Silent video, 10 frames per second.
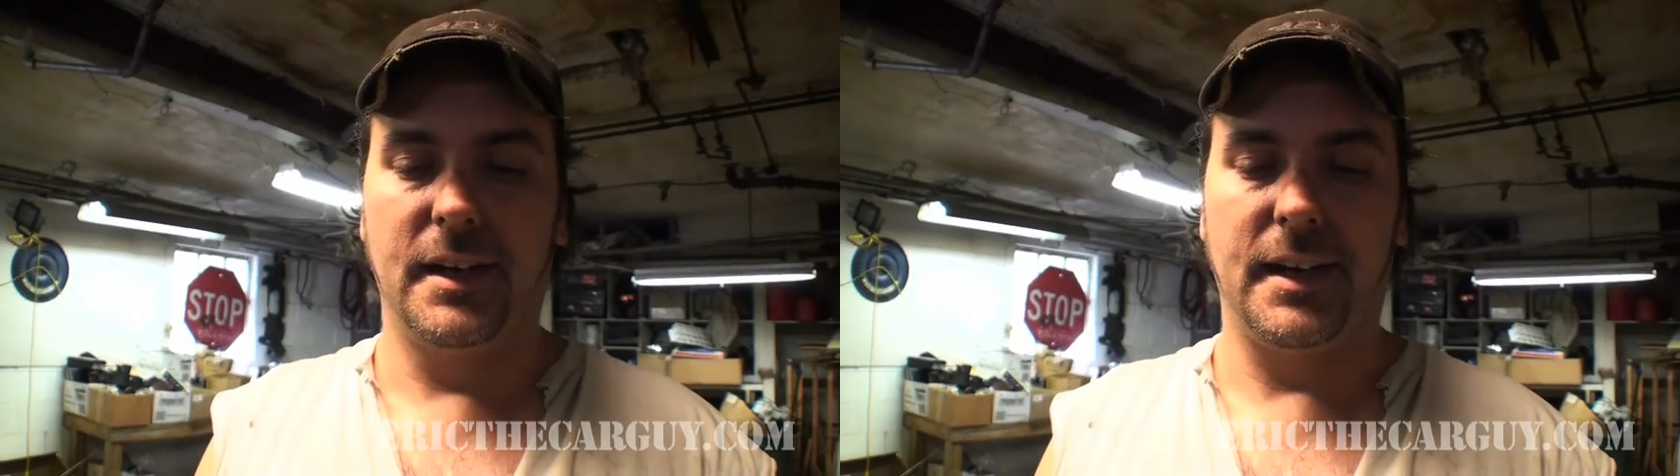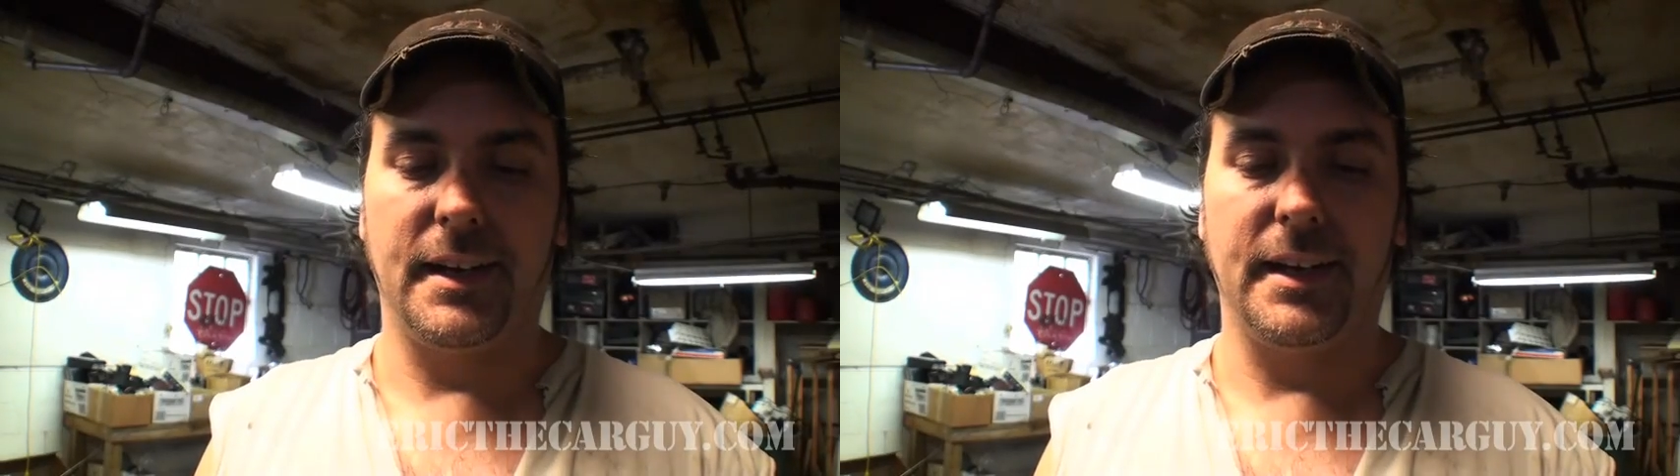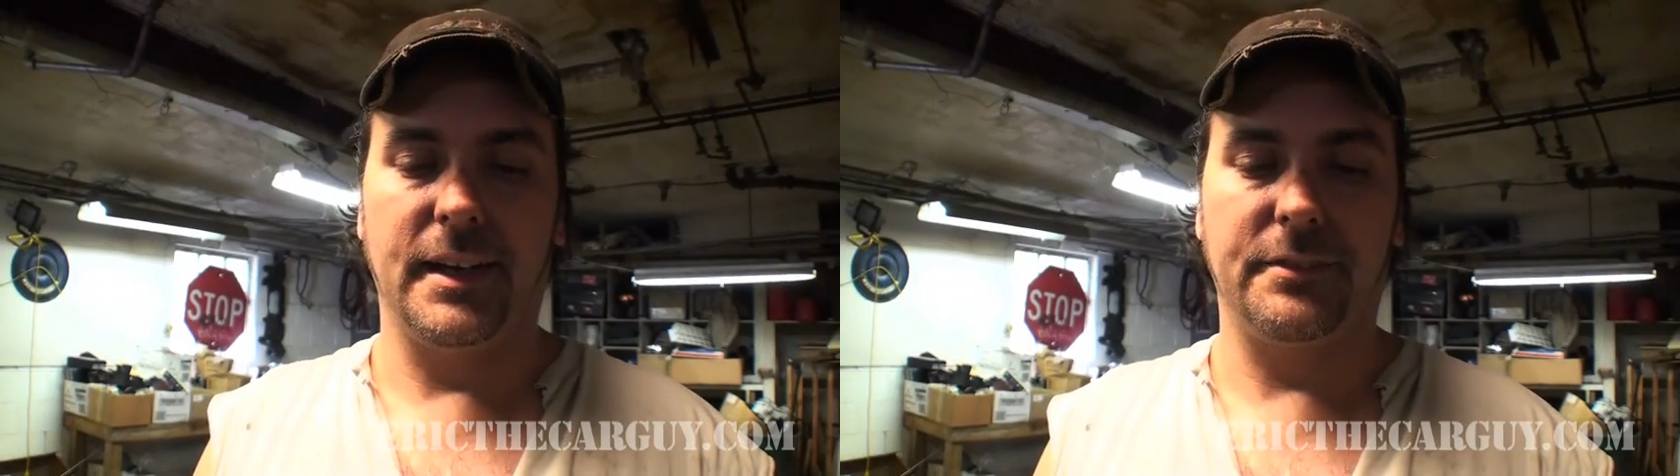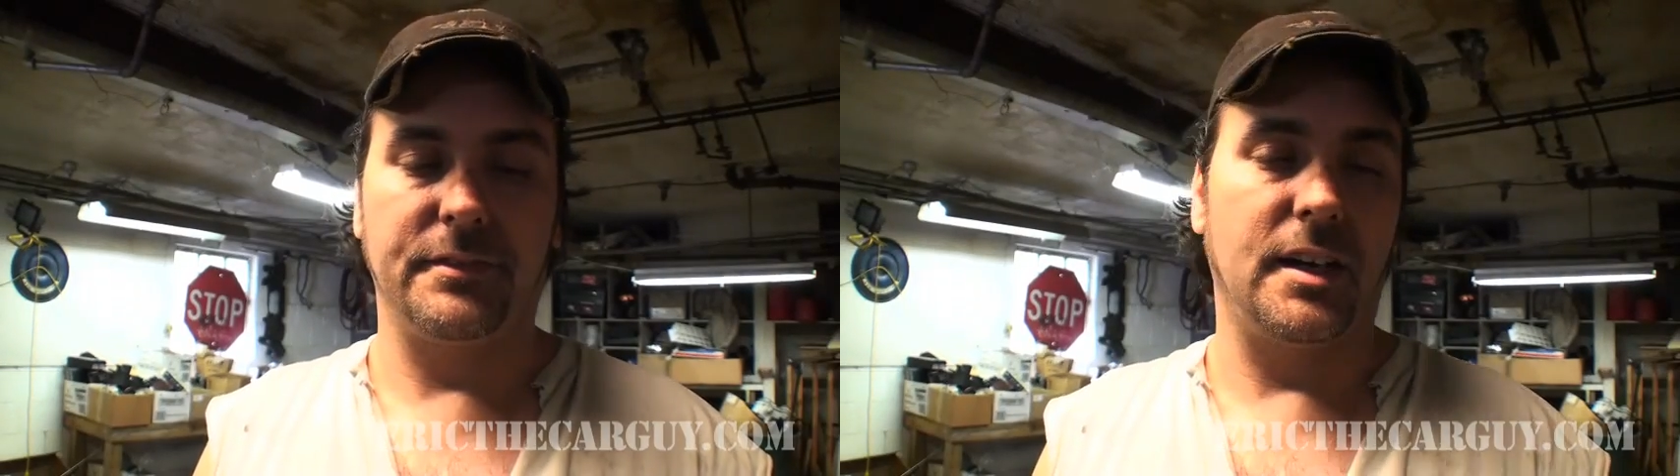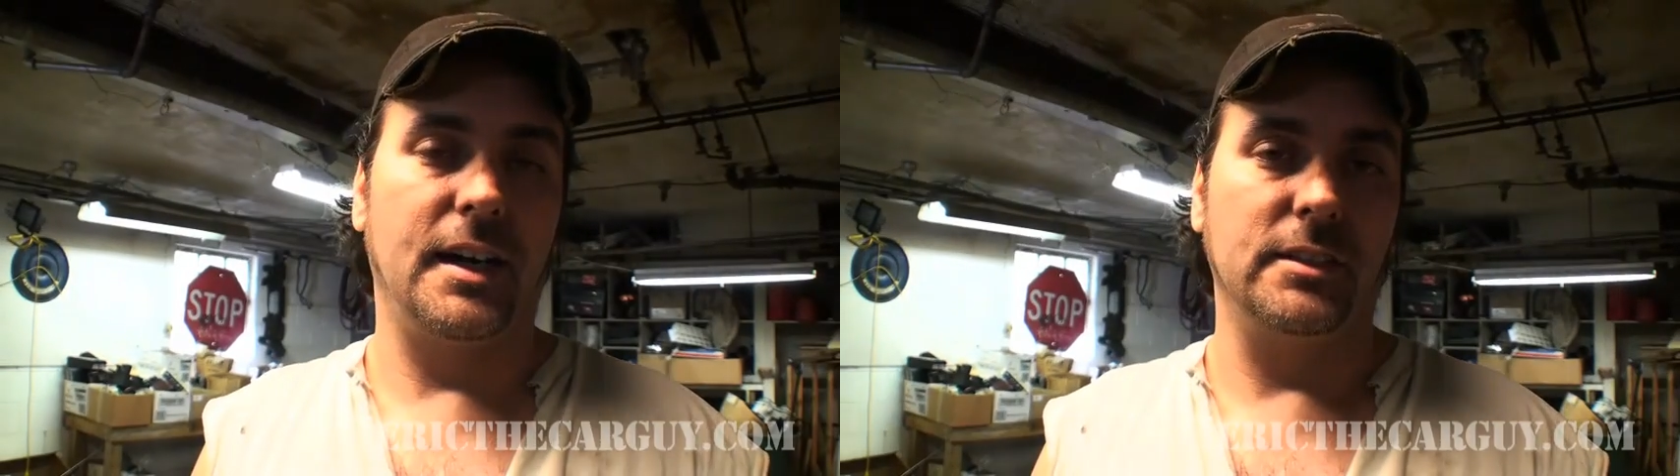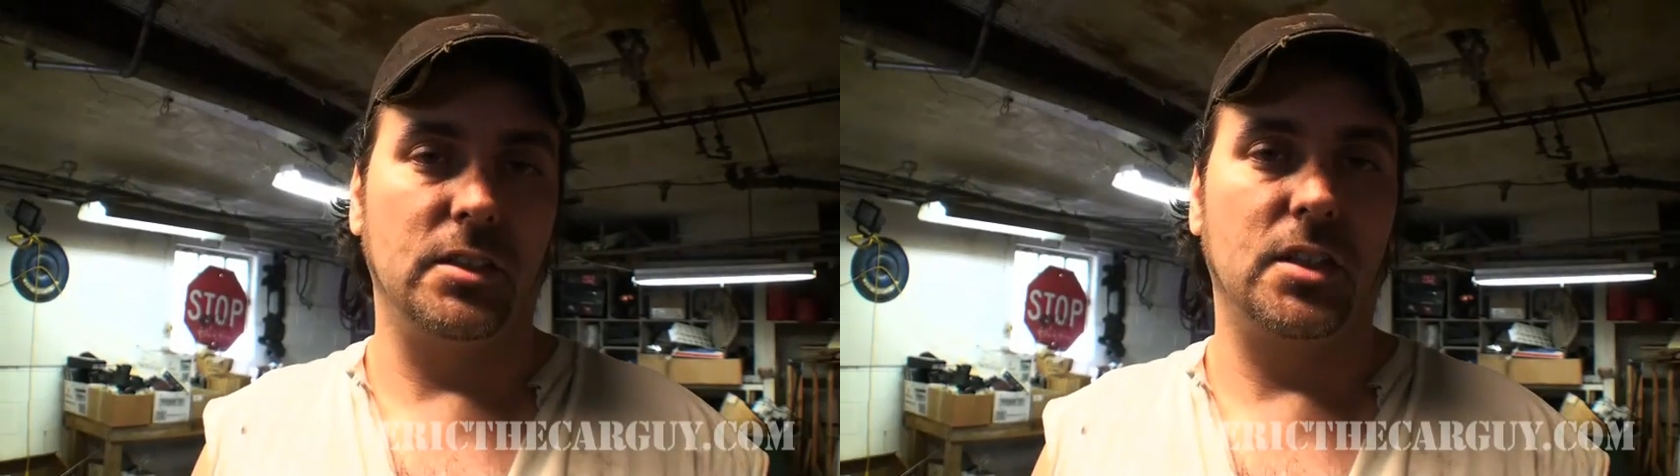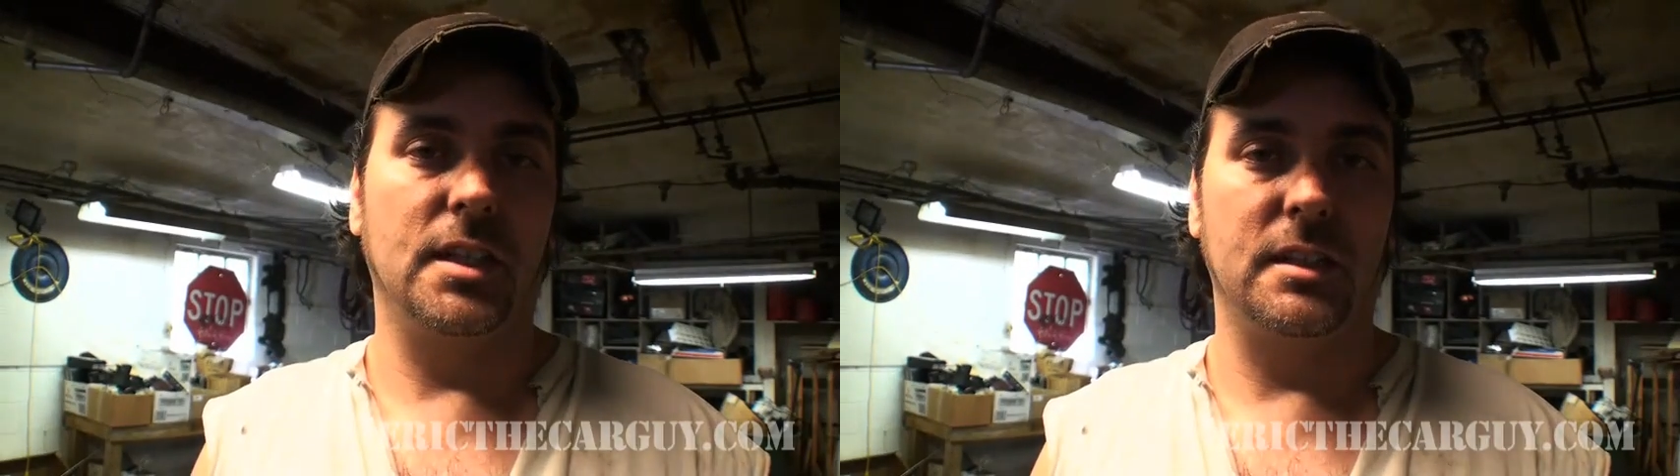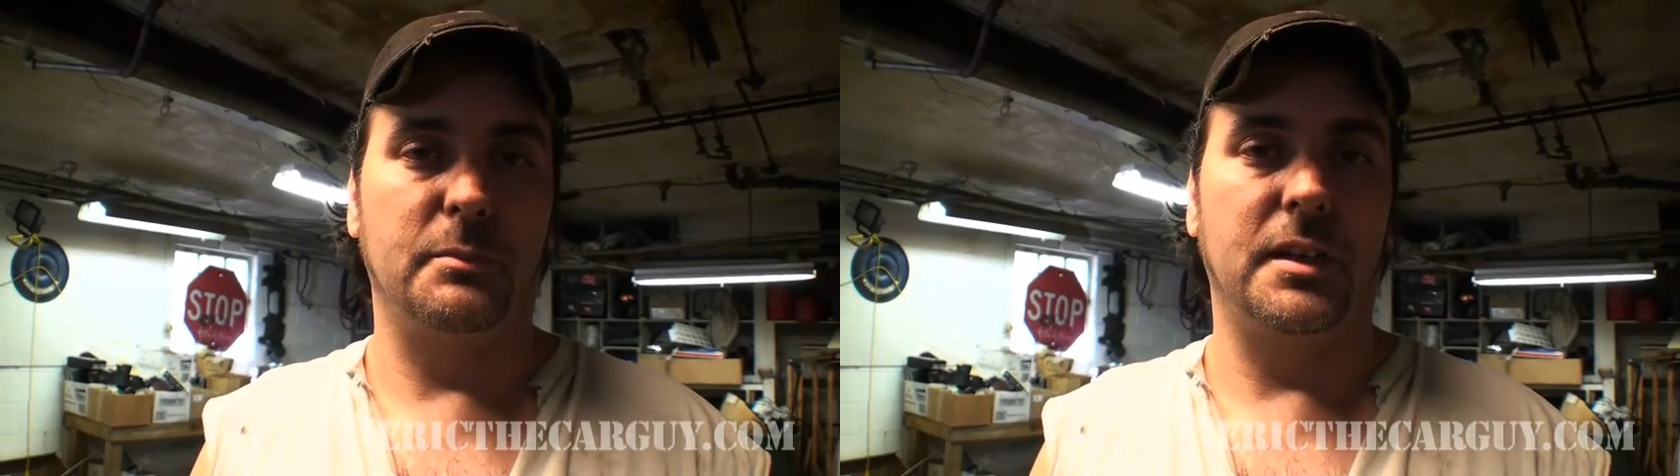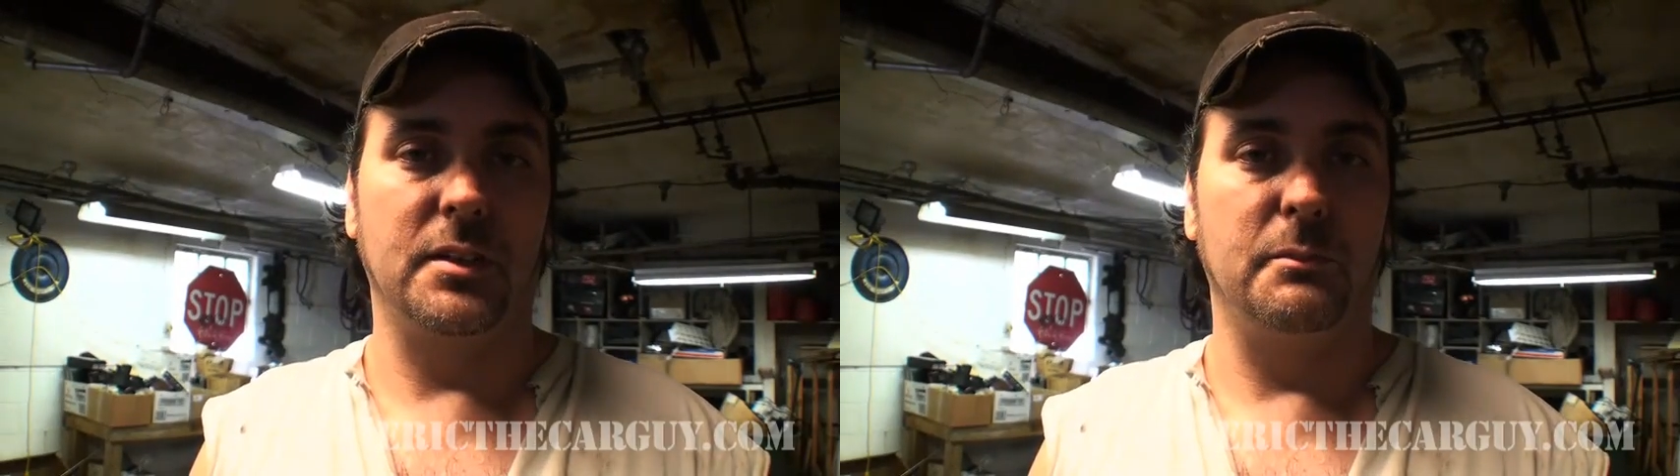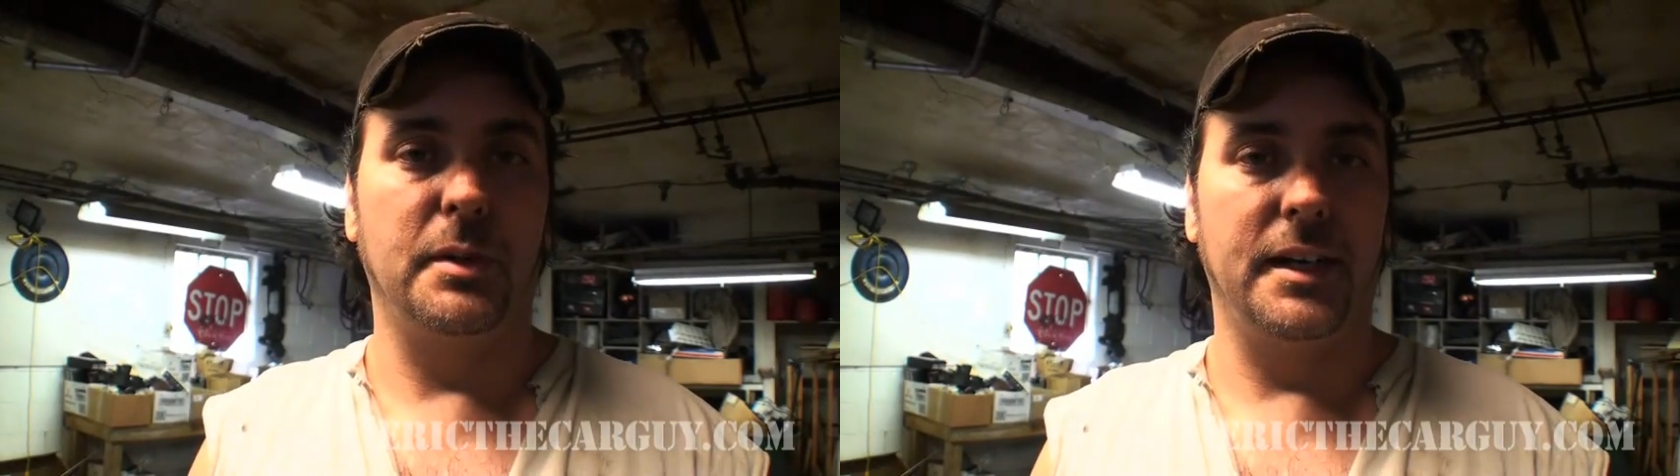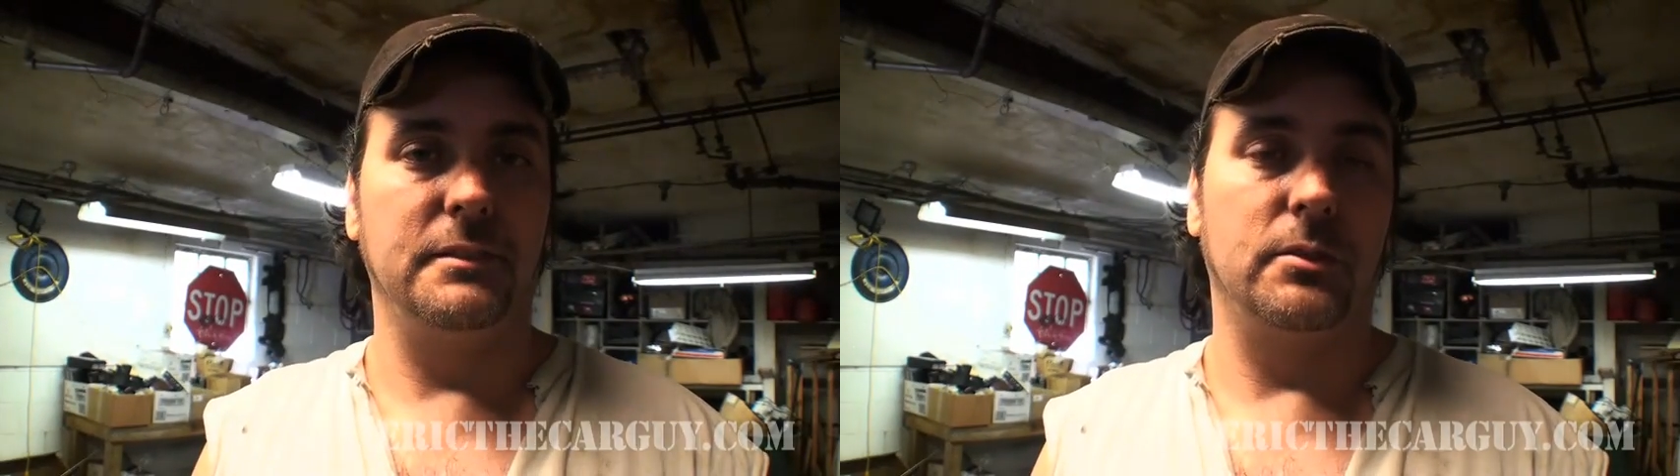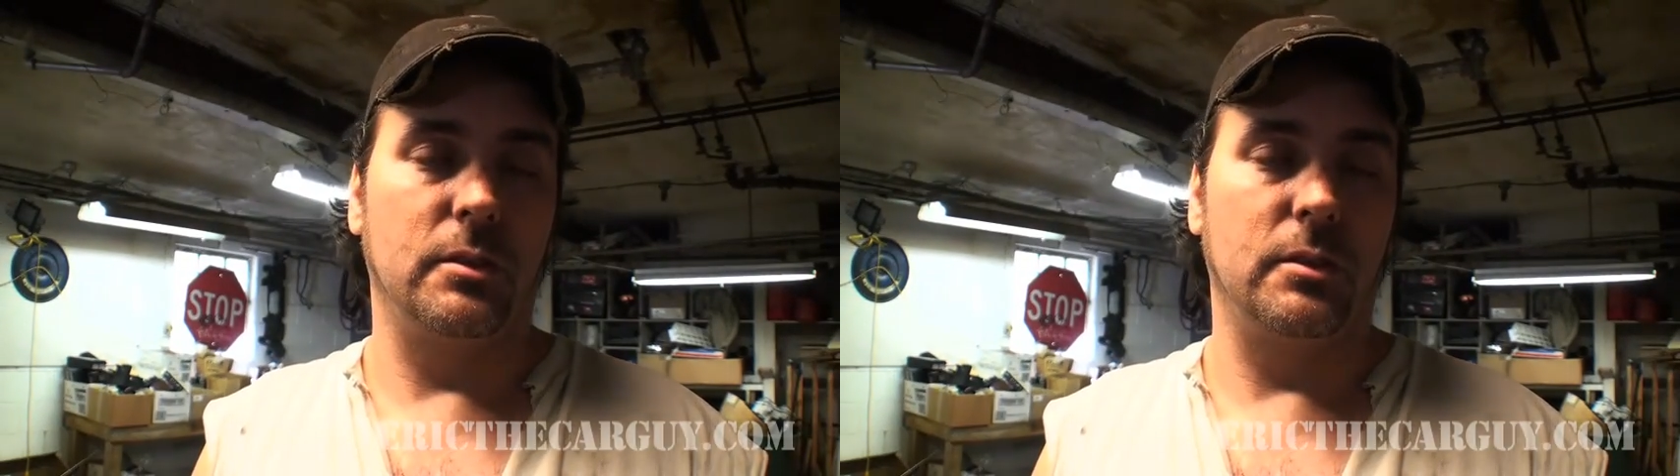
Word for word: Uh, if not, you could end up on your butt